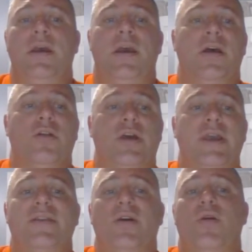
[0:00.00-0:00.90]
Look at
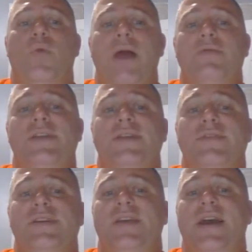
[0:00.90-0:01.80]
the wide receivers
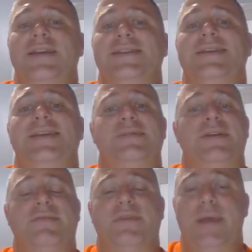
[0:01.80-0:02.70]
and tight ends on teams that
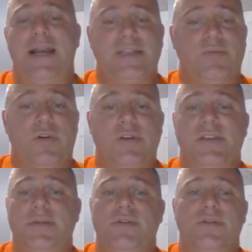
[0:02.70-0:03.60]
love to pass the ball.
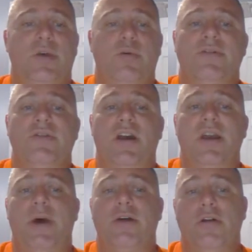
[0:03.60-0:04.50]
Similar to what we were talking
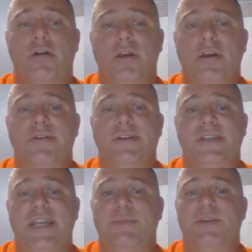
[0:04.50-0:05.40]
about earlier, the
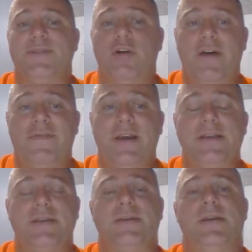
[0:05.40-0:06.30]
schemes of an
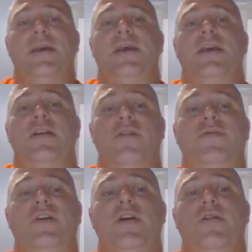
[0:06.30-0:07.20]
offense. If
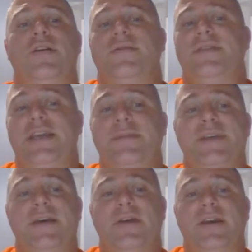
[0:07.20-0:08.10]
you go teams
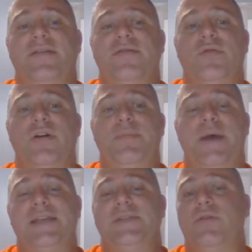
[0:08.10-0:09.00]
that like to
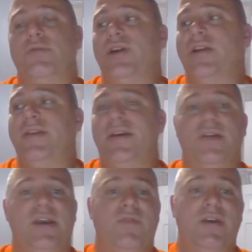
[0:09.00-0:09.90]
pass the ball, I'm trying to think
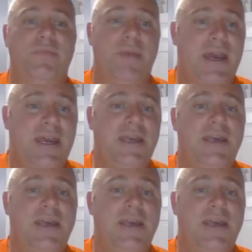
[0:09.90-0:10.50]
like Green Bay,